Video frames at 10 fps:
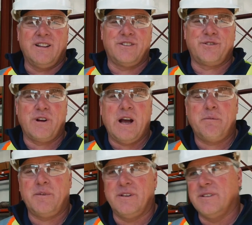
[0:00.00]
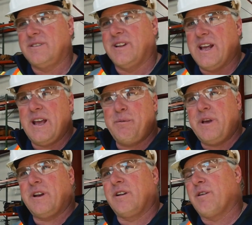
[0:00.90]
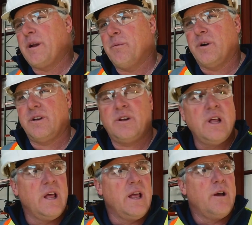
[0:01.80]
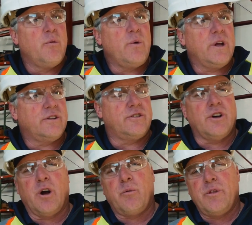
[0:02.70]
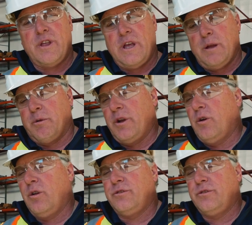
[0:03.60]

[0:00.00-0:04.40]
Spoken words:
of Scrap, and today we had a great one. We got to talk with Emory Olds,